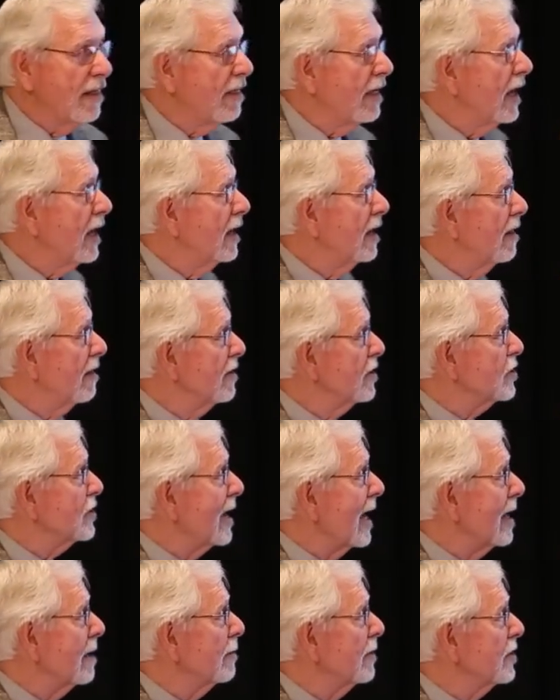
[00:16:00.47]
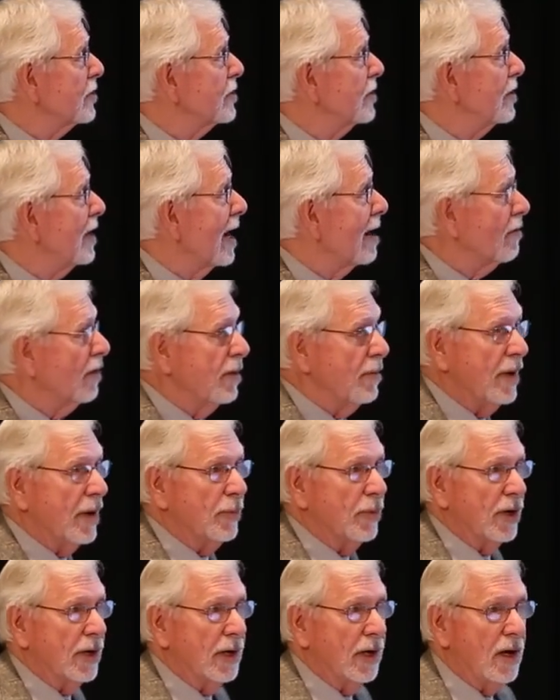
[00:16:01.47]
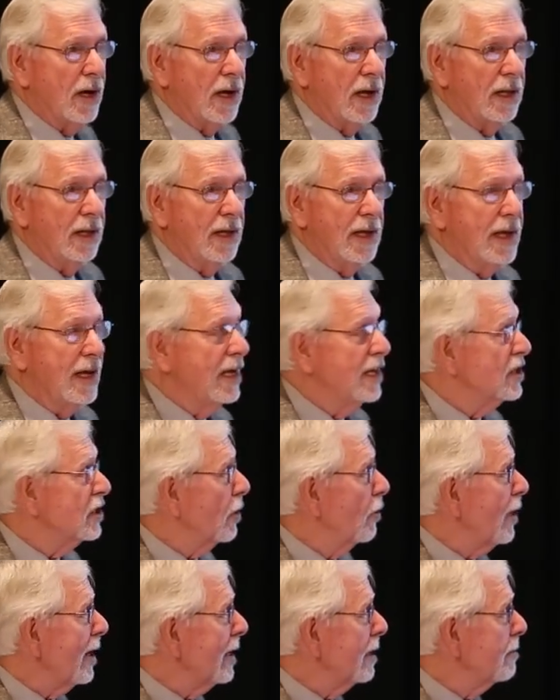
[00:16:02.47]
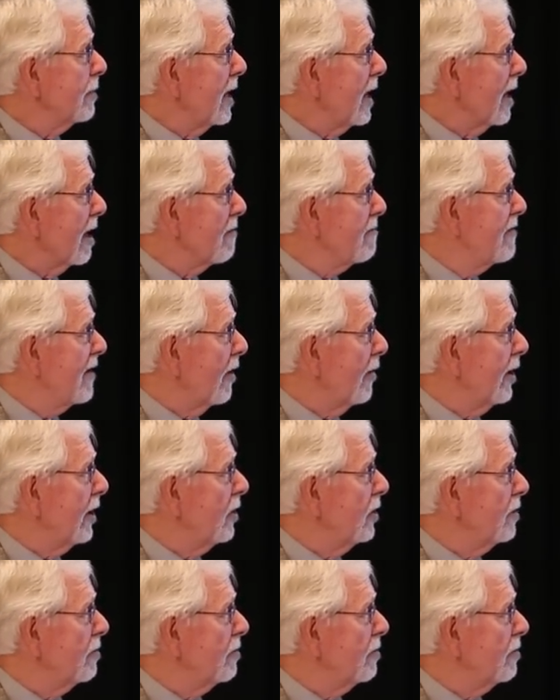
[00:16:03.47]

then those animals do not remember at all. So we can make very